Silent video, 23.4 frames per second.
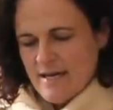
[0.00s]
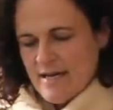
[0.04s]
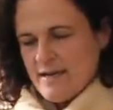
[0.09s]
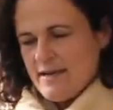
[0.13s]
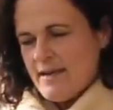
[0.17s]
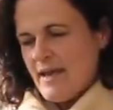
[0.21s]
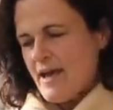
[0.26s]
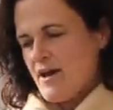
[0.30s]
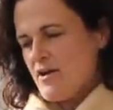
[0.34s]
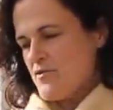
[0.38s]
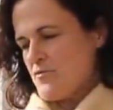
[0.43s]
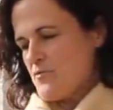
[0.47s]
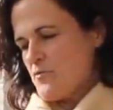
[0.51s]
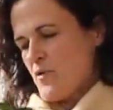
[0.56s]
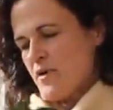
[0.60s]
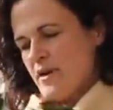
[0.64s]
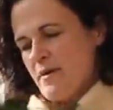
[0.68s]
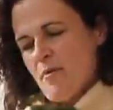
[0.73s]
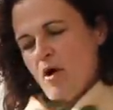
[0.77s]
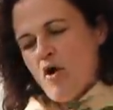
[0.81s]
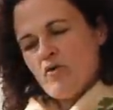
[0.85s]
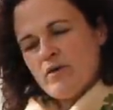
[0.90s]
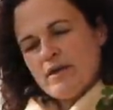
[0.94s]
Now what
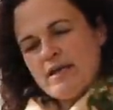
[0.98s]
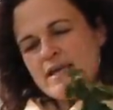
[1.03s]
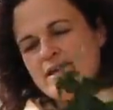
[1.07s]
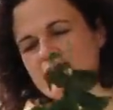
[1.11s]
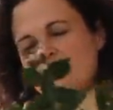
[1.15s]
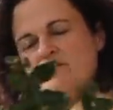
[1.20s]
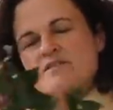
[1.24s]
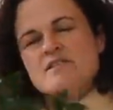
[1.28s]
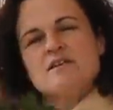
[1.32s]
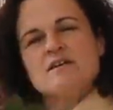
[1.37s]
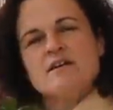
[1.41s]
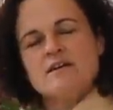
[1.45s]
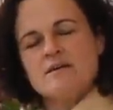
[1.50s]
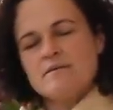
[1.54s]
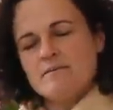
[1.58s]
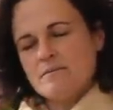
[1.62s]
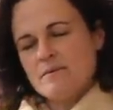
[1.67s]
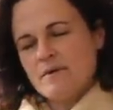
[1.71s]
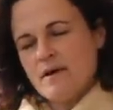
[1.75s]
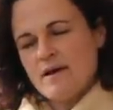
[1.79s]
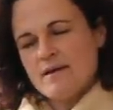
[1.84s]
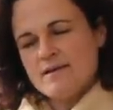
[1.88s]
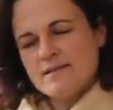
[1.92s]
I'm holding here is a,
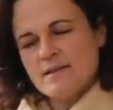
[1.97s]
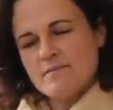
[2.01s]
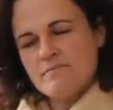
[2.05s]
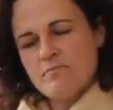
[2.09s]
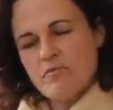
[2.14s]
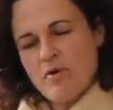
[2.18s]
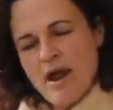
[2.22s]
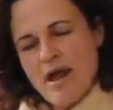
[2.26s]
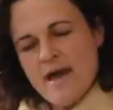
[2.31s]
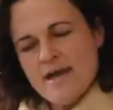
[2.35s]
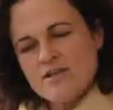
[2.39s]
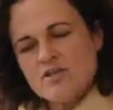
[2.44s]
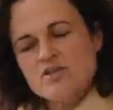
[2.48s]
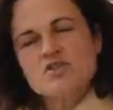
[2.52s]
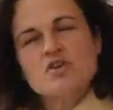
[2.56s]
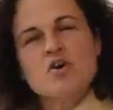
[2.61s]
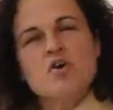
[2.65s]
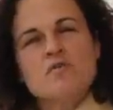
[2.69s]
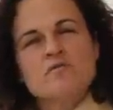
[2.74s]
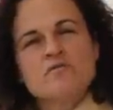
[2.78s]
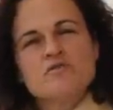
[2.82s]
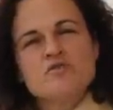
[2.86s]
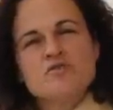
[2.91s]
is a branch
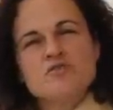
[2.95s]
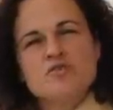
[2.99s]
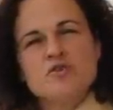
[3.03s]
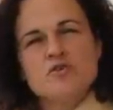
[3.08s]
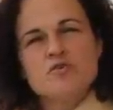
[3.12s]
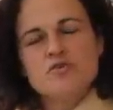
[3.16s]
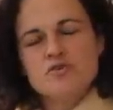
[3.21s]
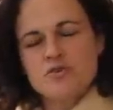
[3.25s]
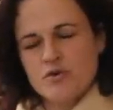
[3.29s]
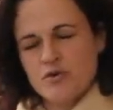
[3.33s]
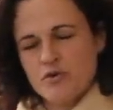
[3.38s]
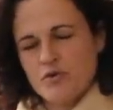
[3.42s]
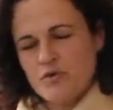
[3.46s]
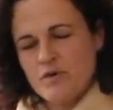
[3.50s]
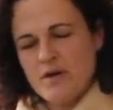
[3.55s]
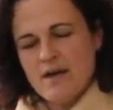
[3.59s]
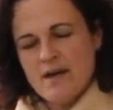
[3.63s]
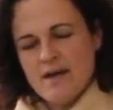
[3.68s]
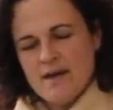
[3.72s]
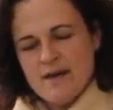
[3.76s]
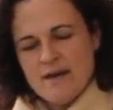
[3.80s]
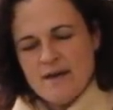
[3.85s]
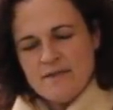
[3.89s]
of tutu.
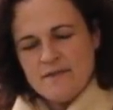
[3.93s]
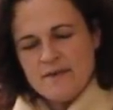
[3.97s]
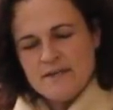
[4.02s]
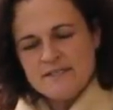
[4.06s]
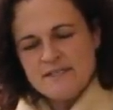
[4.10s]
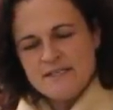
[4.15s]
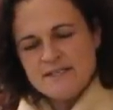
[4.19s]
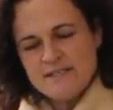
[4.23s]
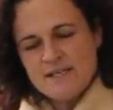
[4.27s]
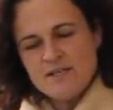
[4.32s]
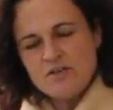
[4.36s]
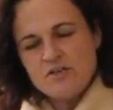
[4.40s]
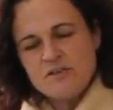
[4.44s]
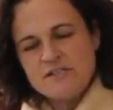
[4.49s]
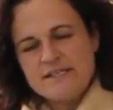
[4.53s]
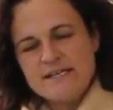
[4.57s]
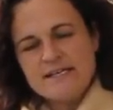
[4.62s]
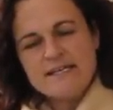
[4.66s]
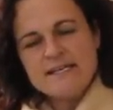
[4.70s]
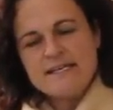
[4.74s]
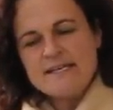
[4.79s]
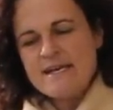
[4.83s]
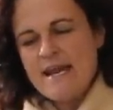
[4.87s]
This is a New
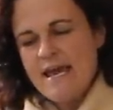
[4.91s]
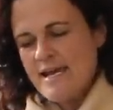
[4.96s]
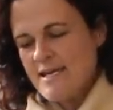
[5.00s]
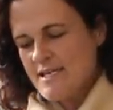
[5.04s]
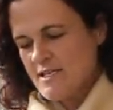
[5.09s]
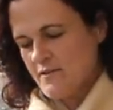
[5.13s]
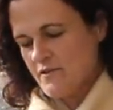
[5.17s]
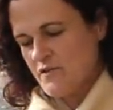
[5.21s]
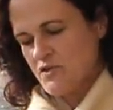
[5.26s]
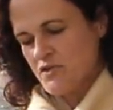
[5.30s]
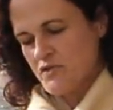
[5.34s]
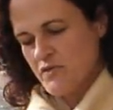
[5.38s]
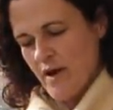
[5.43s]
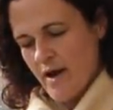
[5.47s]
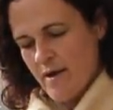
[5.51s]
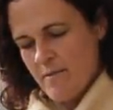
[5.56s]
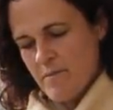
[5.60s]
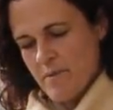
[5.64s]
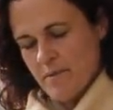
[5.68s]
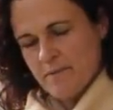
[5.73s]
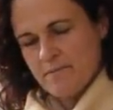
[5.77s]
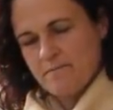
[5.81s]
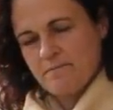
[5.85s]
Zealand native
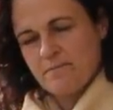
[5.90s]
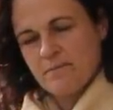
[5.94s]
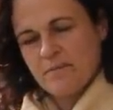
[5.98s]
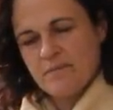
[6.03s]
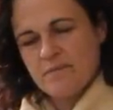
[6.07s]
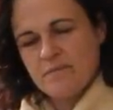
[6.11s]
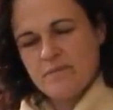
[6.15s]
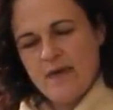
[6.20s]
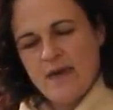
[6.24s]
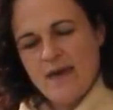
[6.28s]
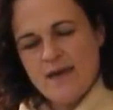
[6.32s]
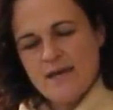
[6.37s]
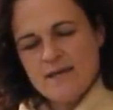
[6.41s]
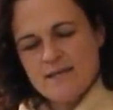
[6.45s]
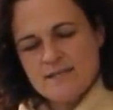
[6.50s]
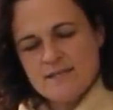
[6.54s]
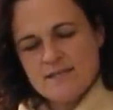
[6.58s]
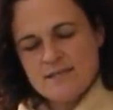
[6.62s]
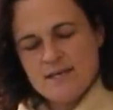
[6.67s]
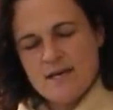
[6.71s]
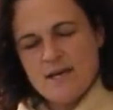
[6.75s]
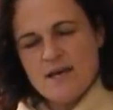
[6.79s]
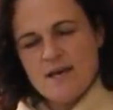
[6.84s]
shrub
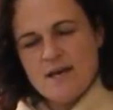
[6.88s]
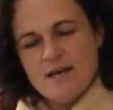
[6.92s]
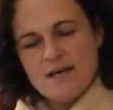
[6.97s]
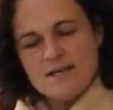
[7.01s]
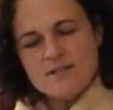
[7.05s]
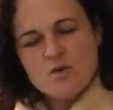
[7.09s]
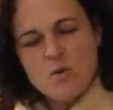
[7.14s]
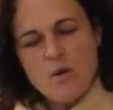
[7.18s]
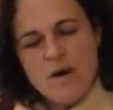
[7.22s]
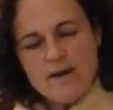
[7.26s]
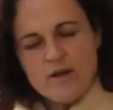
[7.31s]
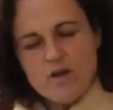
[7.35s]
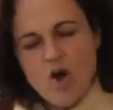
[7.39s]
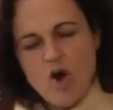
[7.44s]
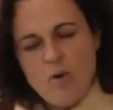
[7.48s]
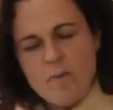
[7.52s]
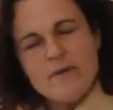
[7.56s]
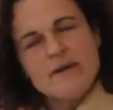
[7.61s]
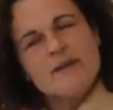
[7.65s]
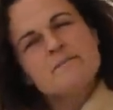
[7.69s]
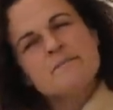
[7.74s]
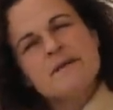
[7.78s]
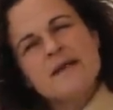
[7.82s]
that is quite
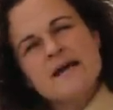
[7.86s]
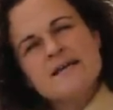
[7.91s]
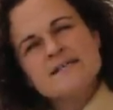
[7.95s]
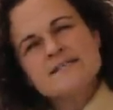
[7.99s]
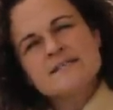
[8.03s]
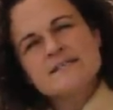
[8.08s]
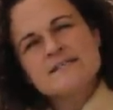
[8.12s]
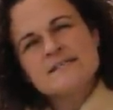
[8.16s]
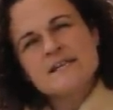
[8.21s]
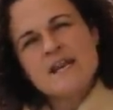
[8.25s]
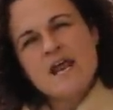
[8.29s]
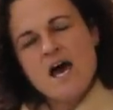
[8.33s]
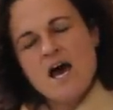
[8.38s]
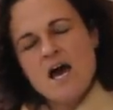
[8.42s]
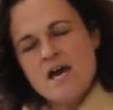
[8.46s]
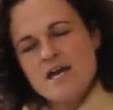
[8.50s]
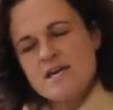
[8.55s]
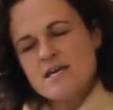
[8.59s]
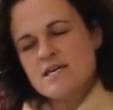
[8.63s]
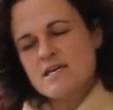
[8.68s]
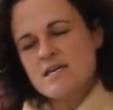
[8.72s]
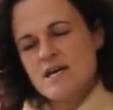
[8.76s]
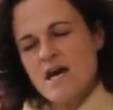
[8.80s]
common in places
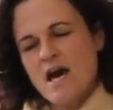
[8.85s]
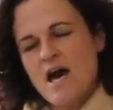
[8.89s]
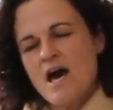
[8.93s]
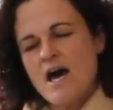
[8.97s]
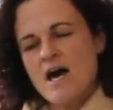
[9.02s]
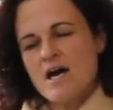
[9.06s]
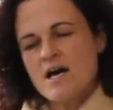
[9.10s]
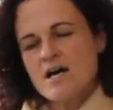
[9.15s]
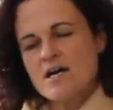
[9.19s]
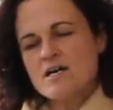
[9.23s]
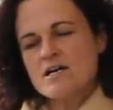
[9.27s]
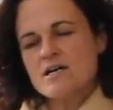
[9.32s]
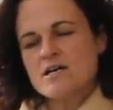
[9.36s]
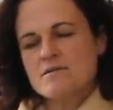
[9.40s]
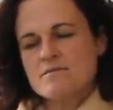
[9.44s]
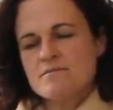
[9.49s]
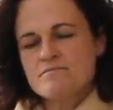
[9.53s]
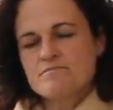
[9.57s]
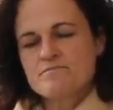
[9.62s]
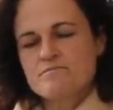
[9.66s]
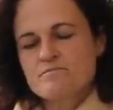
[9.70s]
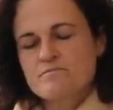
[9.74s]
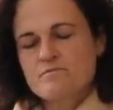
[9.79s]
like
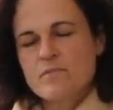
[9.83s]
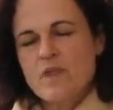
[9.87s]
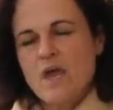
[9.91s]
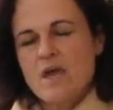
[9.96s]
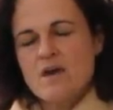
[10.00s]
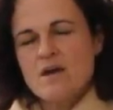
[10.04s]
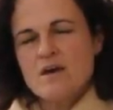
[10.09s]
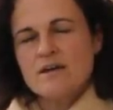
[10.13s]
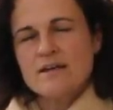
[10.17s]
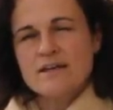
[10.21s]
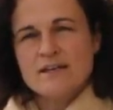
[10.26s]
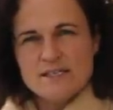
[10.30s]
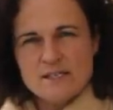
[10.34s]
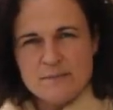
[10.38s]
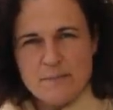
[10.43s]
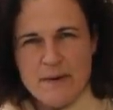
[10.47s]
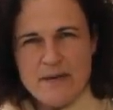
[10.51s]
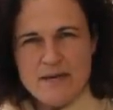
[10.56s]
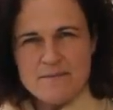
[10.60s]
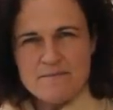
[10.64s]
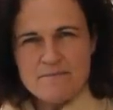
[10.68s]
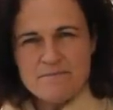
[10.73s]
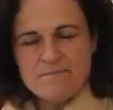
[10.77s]
um,
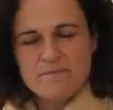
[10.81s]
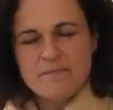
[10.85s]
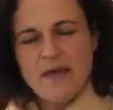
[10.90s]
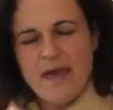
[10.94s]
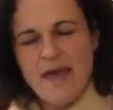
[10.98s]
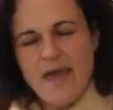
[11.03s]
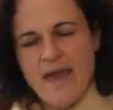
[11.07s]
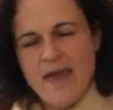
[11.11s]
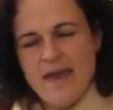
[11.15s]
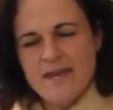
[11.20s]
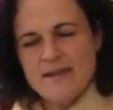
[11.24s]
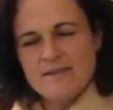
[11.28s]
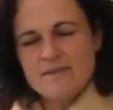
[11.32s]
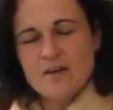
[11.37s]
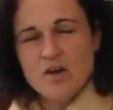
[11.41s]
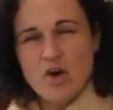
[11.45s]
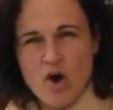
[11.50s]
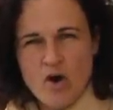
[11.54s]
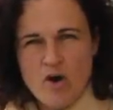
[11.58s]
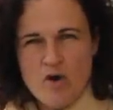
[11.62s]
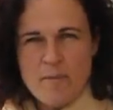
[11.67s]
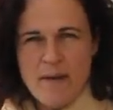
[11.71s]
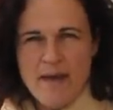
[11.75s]
Gisborne and the
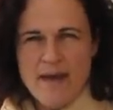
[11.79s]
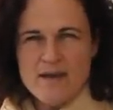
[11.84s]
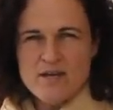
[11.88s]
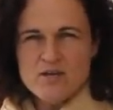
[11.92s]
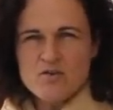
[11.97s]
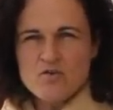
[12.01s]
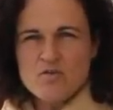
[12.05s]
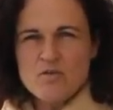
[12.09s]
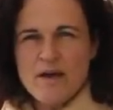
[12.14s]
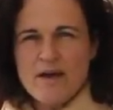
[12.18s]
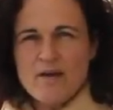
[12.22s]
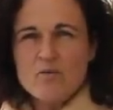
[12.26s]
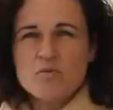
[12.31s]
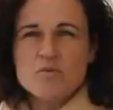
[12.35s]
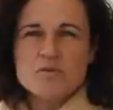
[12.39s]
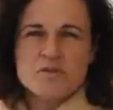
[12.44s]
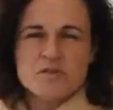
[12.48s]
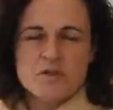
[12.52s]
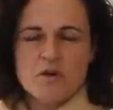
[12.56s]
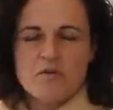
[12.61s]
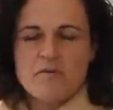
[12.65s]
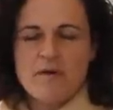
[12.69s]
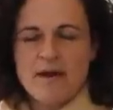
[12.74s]
Coromandel and
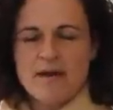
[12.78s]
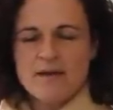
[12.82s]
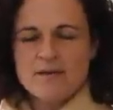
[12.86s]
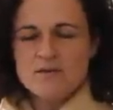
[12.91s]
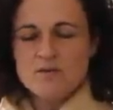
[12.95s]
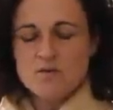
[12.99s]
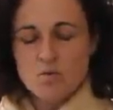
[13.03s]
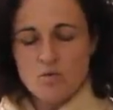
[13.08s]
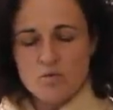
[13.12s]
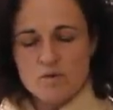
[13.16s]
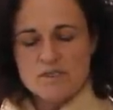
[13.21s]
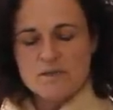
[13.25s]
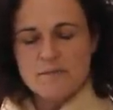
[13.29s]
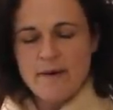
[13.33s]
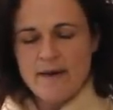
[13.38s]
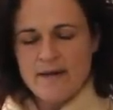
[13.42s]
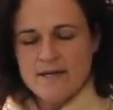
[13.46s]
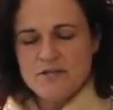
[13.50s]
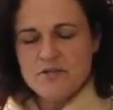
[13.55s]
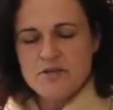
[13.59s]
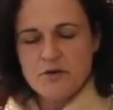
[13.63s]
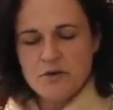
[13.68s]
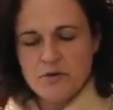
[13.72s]
also around Hawke's
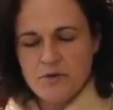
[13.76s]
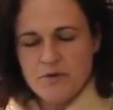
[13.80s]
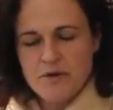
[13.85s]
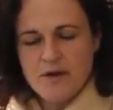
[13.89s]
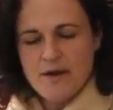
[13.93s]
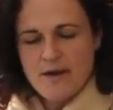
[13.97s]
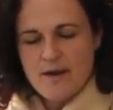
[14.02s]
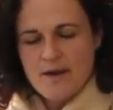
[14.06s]
Bay too.